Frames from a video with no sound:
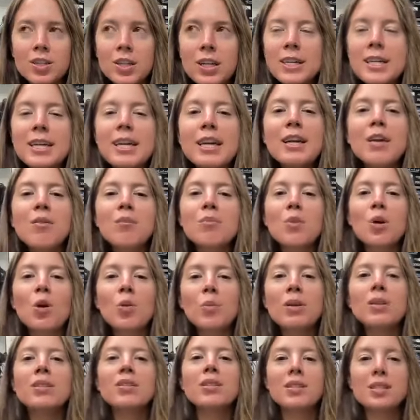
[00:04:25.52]
taking a
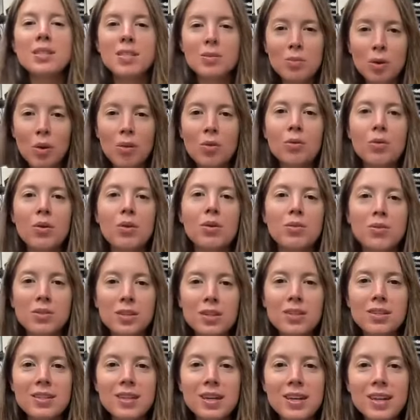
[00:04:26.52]
moment to smell the
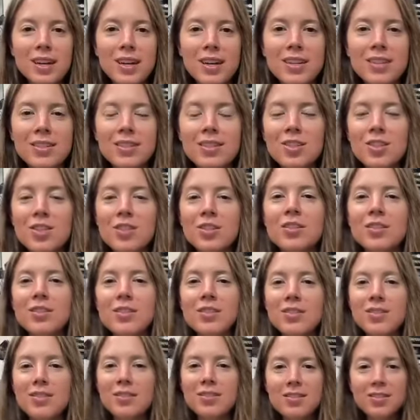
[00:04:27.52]
roses, I guess.
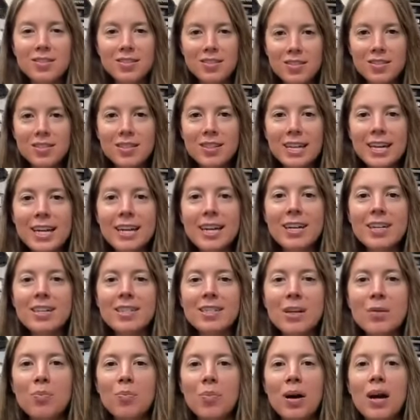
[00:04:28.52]
Just taking a
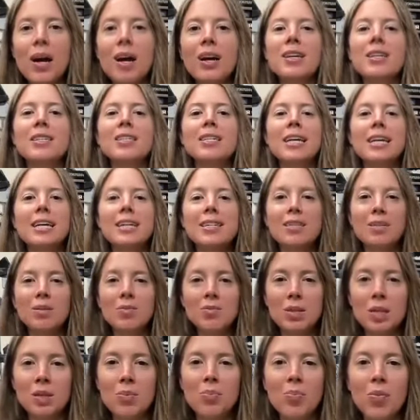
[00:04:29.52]
step back, take
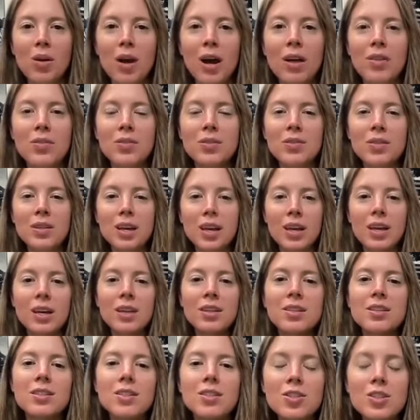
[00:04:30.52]
some deep breaths,
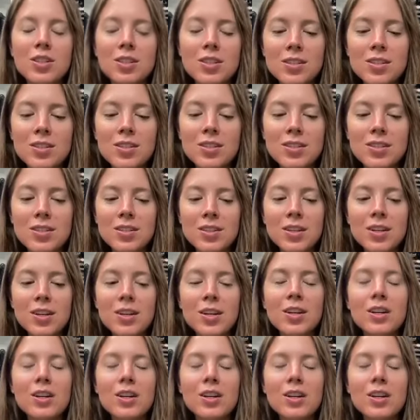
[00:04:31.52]
and just